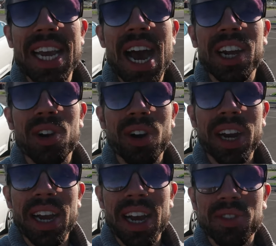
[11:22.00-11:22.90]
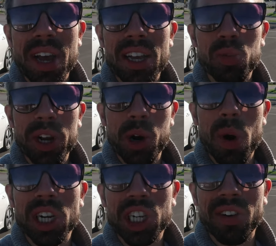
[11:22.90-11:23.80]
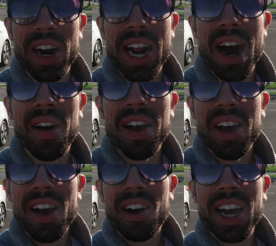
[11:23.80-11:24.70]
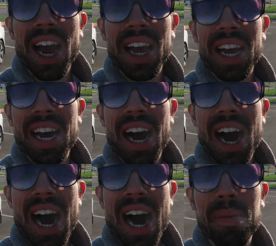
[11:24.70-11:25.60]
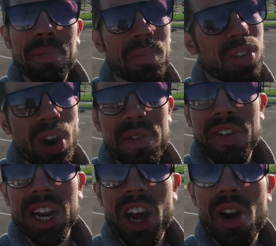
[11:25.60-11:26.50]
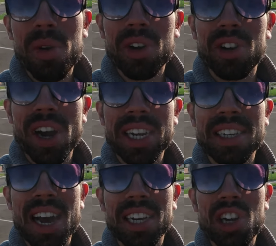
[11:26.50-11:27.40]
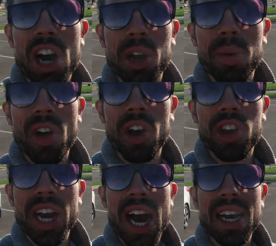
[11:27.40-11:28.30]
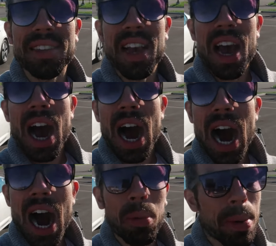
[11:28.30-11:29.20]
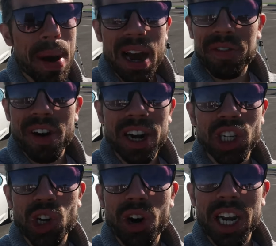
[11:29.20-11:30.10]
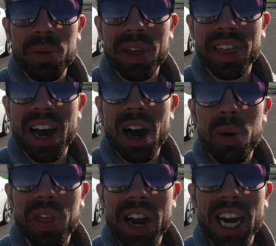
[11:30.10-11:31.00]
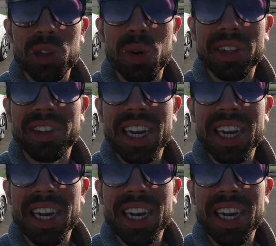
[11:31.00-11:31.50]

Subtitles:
category as what you're watching right now. Okay, great video, great talking with all you guys. I'll be back very shortly with the next one.